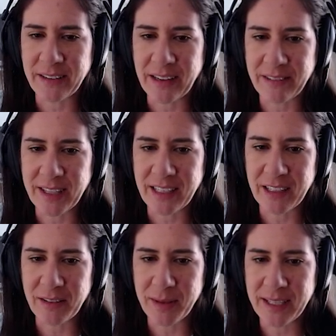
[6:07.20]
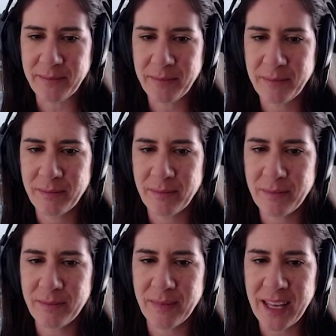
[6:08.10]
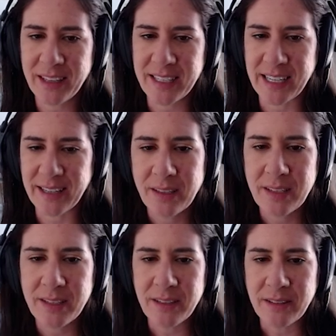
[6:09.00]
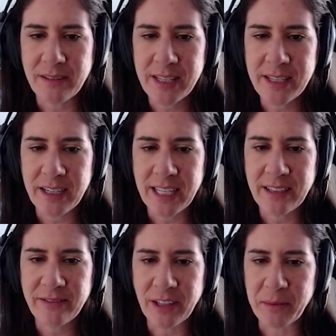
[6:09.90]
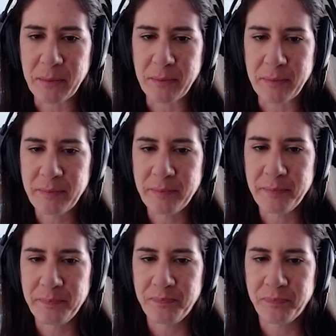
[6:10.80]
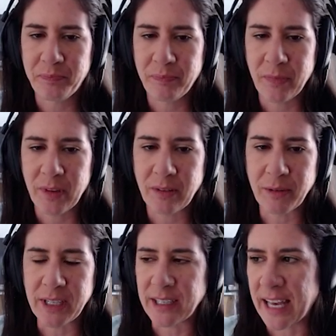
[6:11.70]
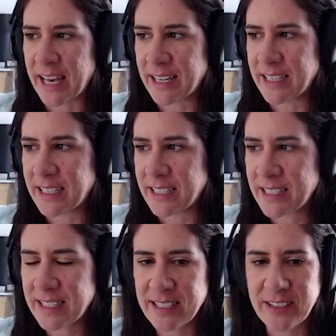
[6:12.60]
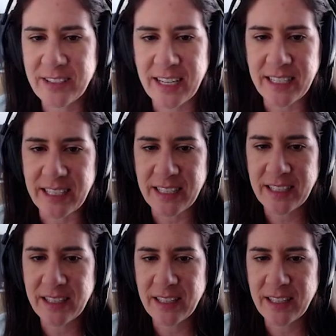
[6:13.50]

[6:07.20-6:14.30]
around with it a little bit. That looks good. So starting from where her hat is, just kind of